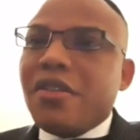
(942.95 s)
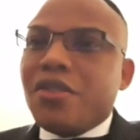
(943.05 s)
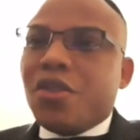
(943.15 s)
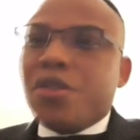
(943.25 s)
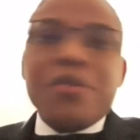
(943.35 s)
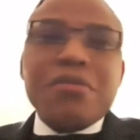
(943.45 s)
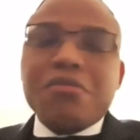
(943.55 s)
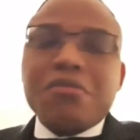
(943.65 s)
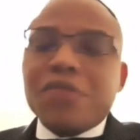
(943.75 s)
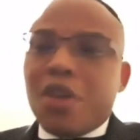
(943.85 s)
to
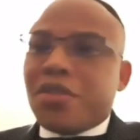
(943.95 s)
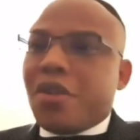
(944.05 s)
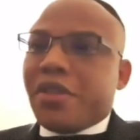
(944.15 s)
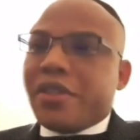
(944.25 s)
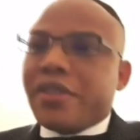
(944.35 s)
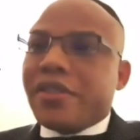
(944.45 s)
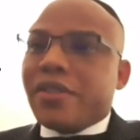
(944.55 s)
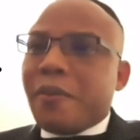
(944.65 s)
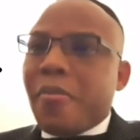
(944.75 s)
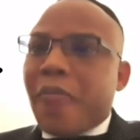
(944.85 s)

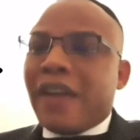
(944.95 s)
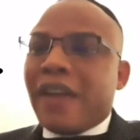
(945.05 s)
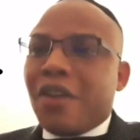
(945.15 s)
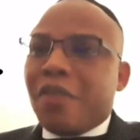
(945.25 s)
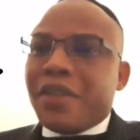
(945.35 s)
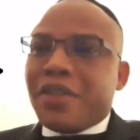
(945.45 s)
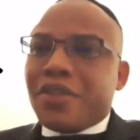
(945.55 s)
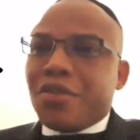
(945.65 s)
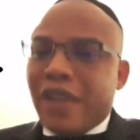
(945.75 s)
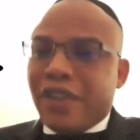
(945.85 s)
consultants and lobbies
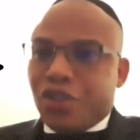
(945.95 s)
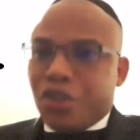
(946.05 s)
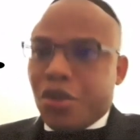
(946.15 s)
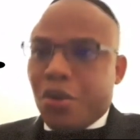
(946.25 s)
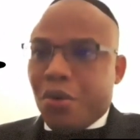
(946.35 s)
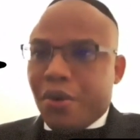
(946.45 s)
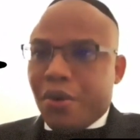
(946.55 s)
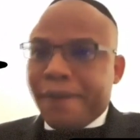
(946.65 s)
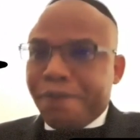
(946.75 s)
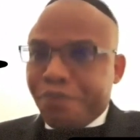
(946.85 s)
to ensure
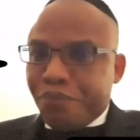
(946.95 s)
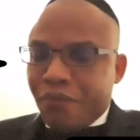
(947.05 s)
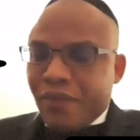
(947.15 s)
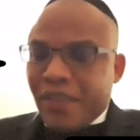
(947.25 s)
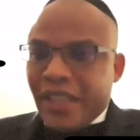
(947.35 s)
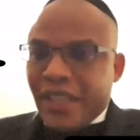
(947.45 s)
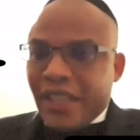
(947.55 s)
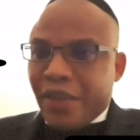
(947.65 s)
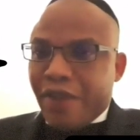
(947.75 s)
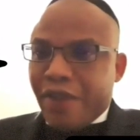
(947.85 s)
that
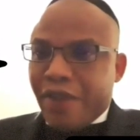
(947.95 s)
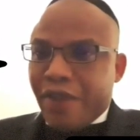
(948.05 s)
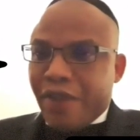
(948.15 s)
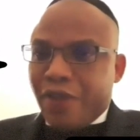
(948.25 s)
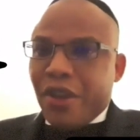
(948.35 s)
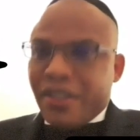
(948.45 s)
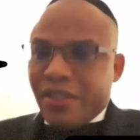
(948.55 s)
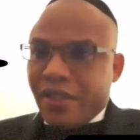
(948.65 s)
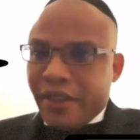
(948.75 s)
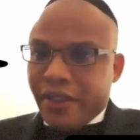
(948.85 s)
our voice is not
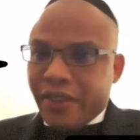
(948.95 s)
heard.